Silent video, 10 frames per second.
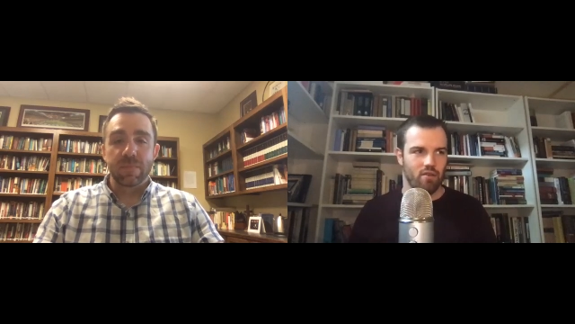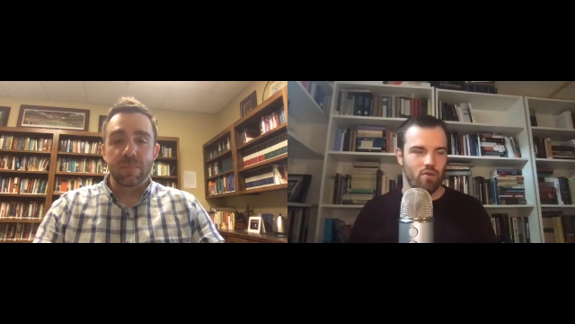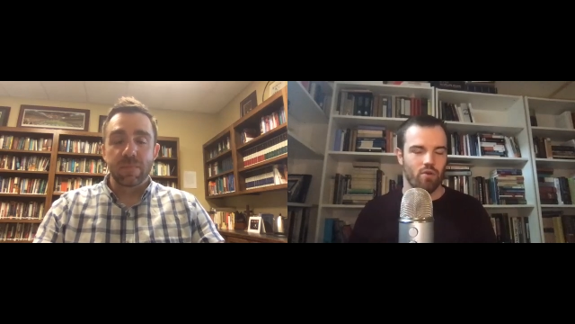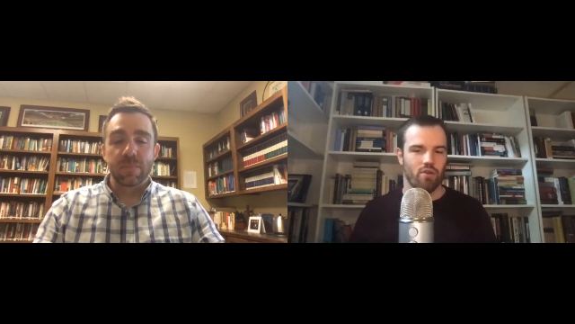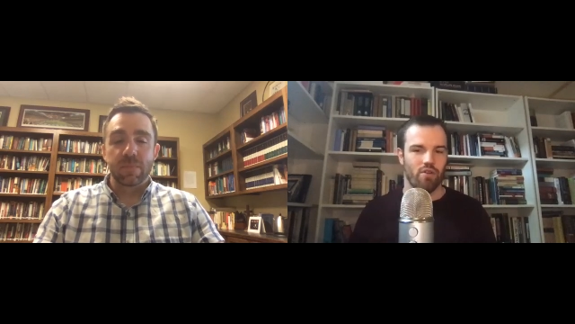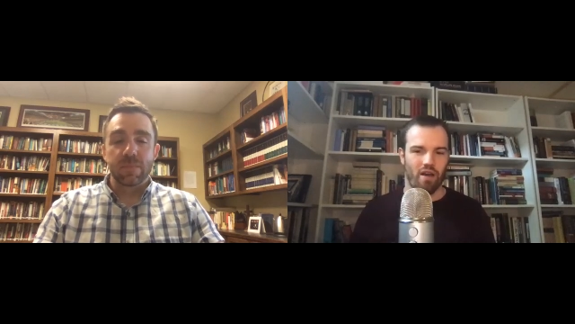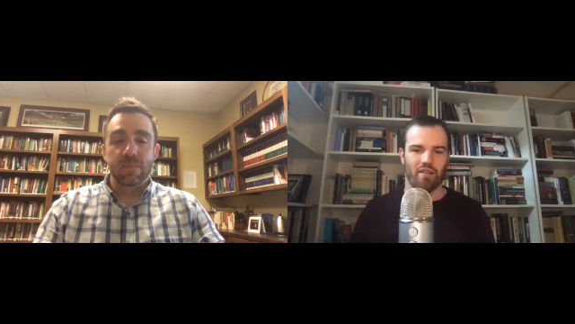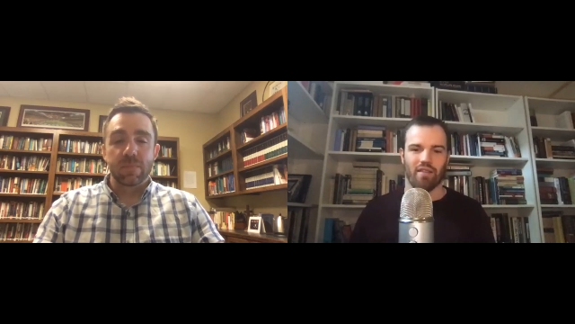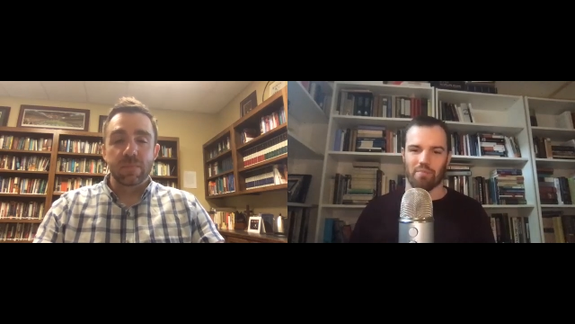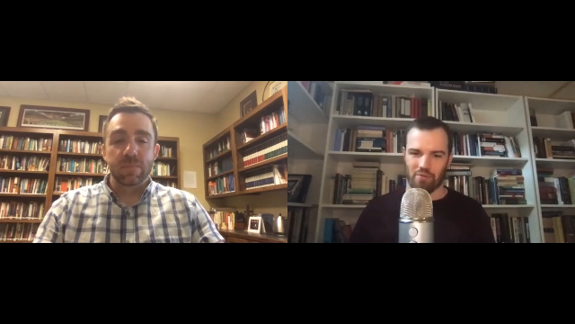Speaker 1: who are not
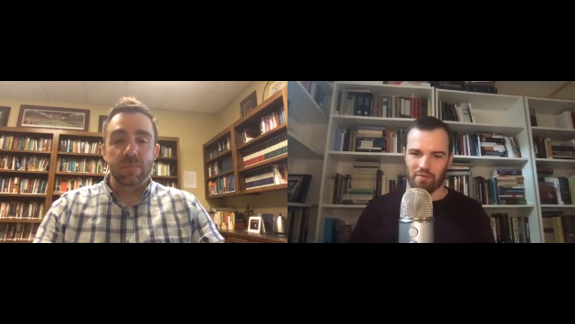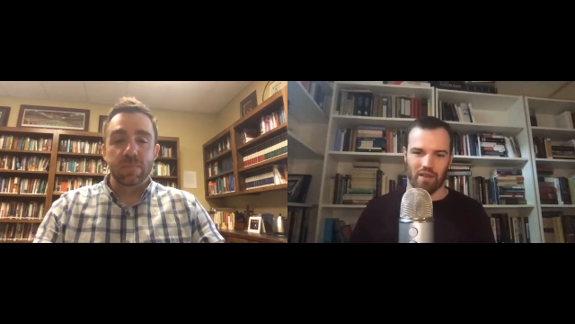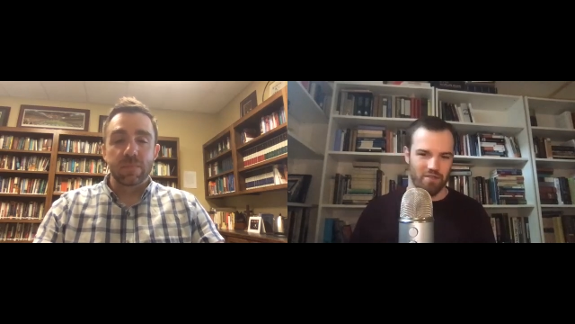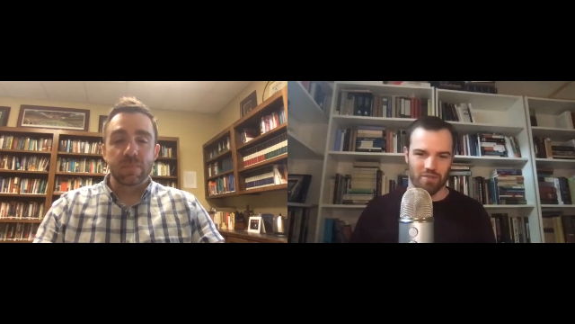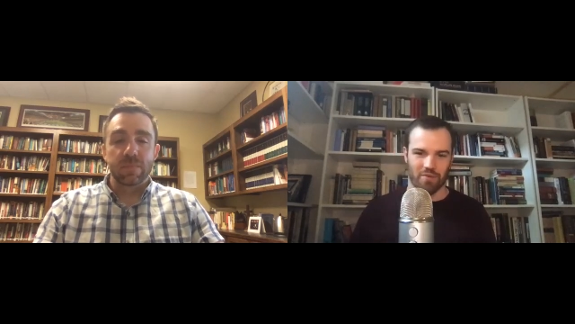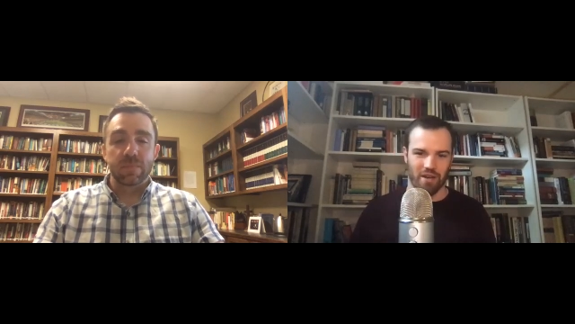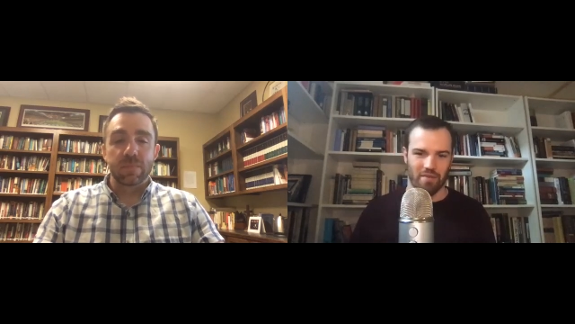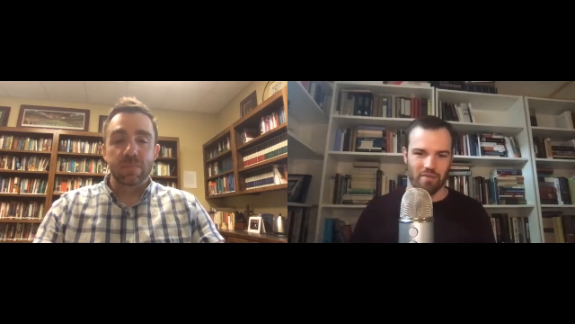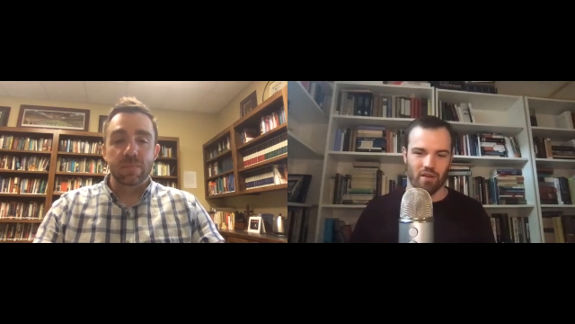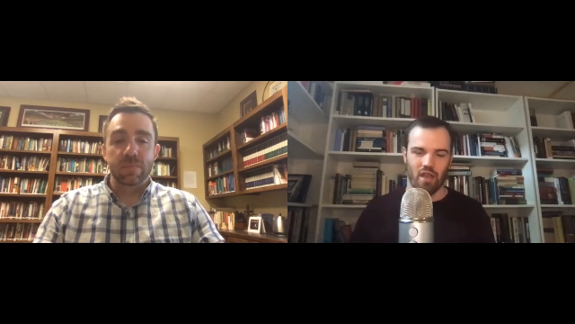like professors or
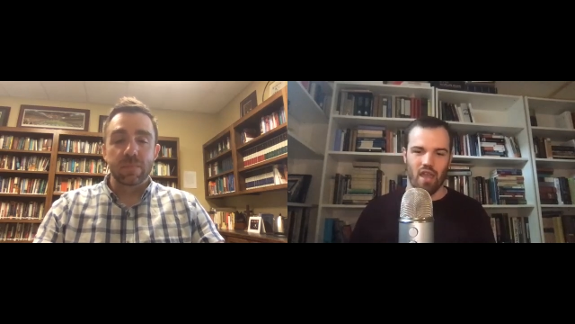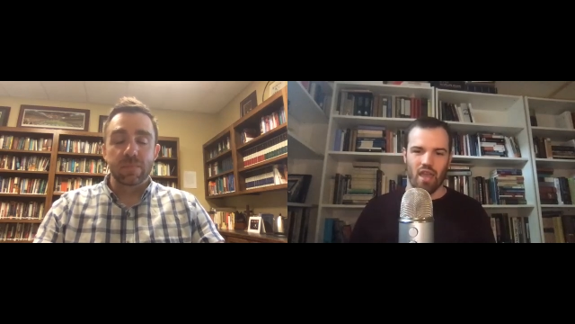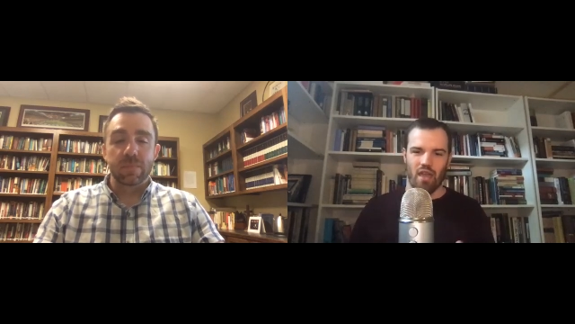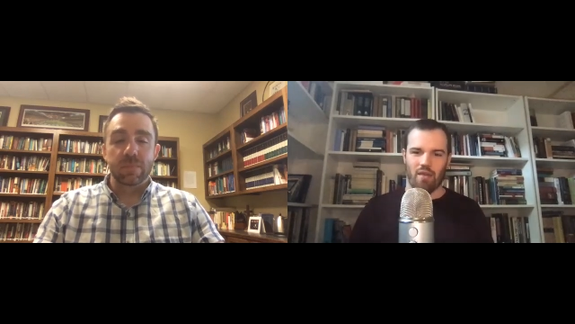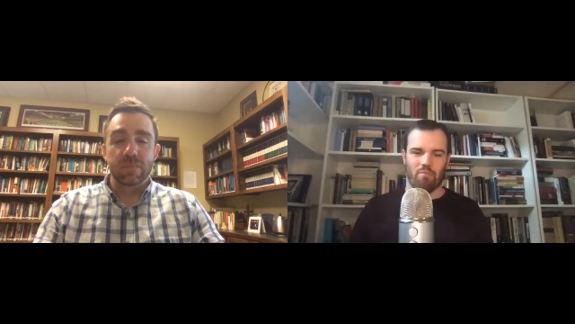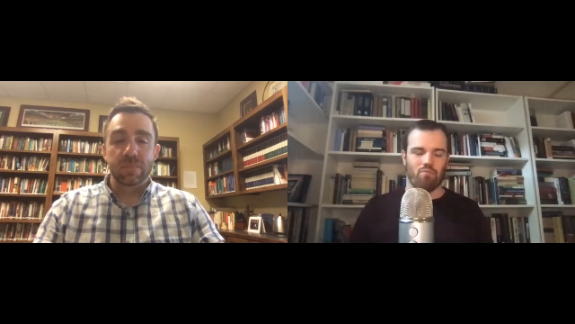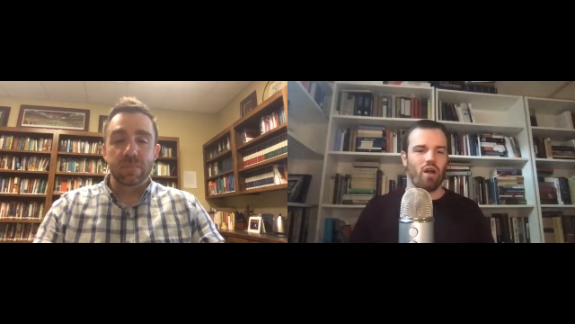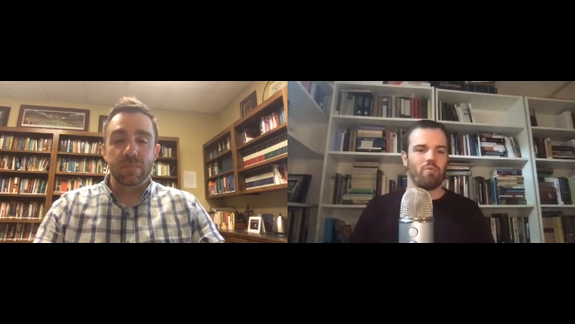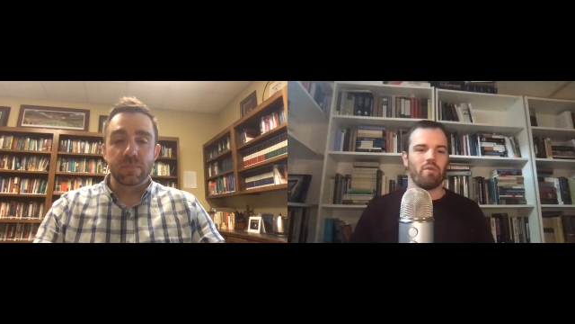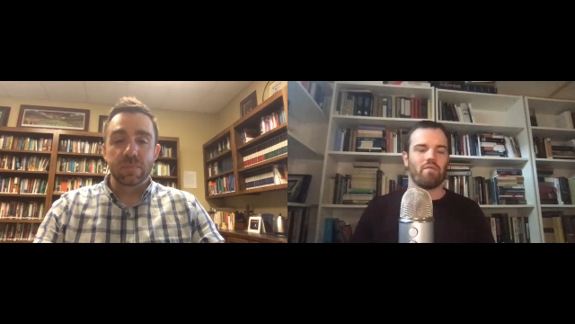whatever,
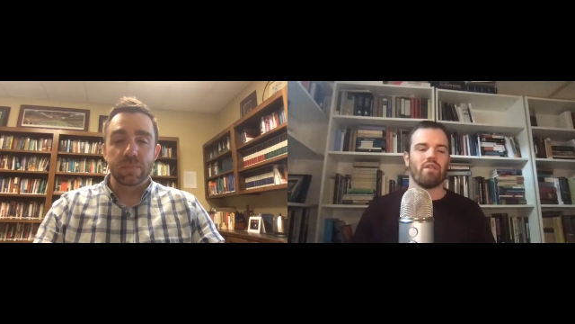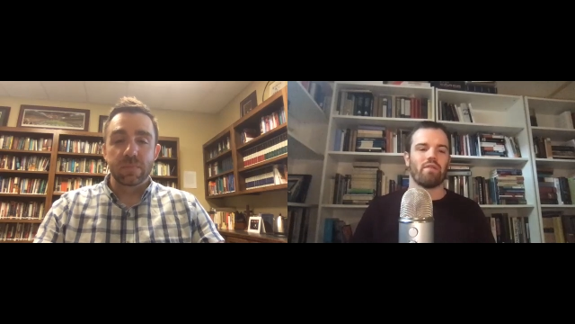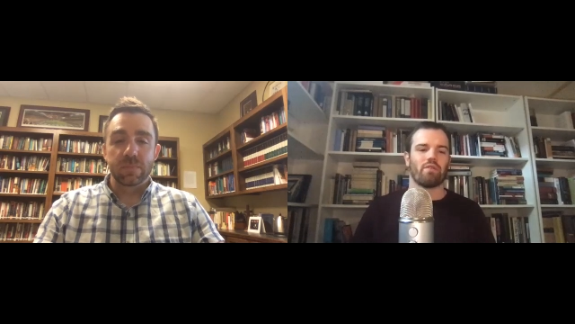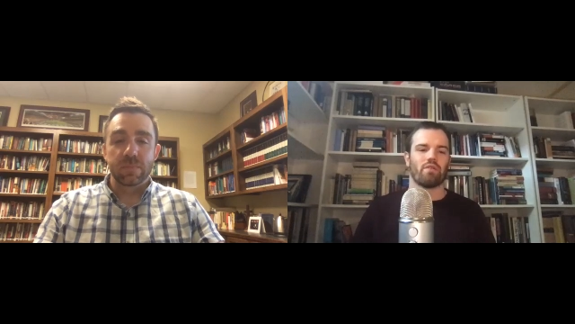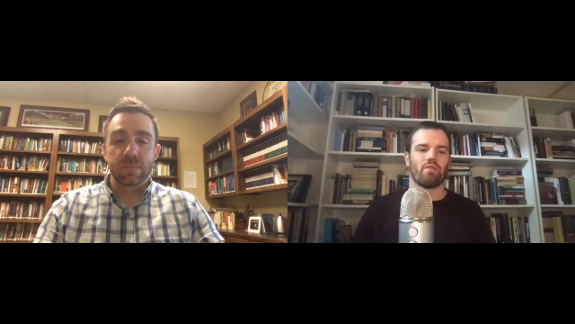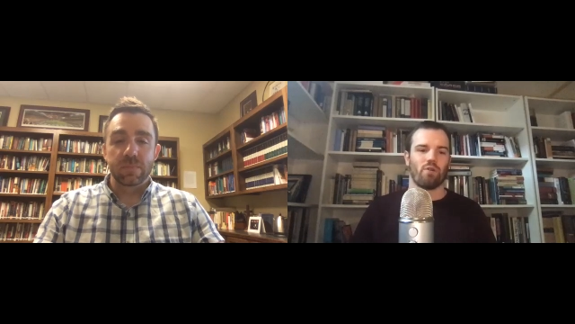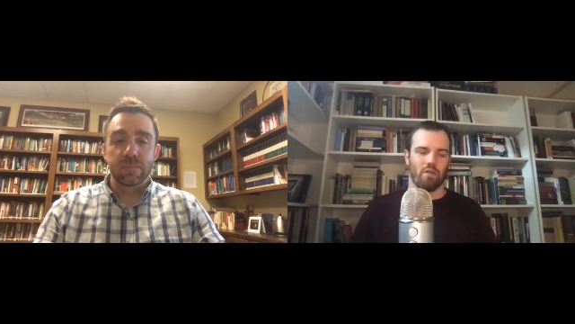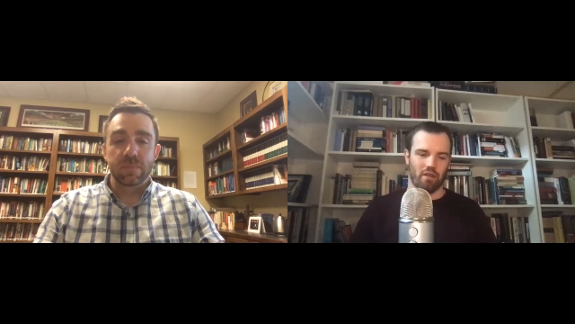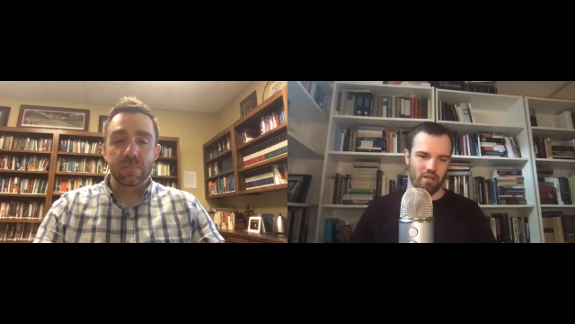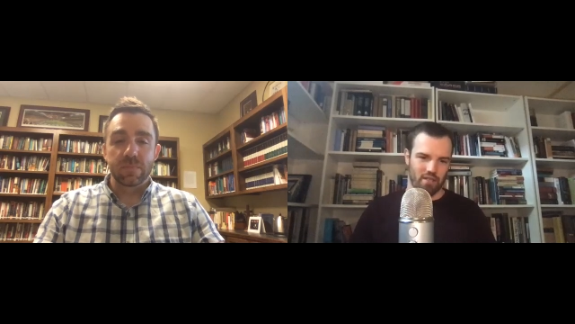probably have never heard of
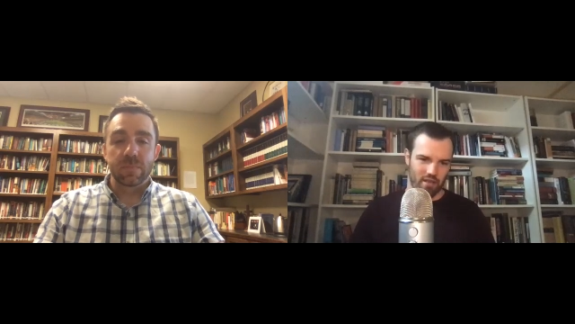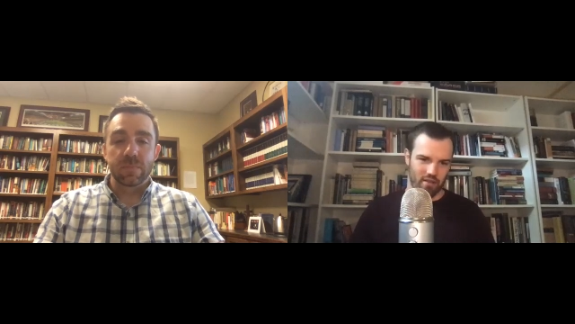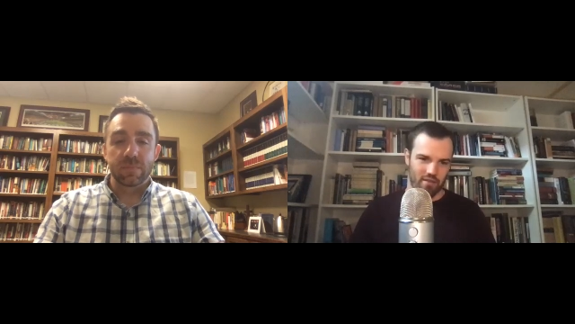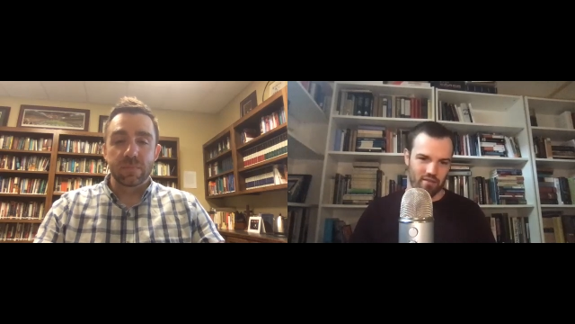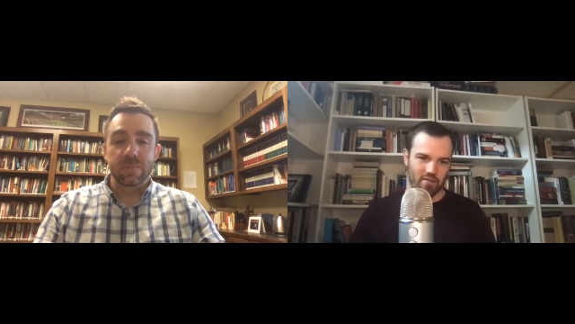the descent.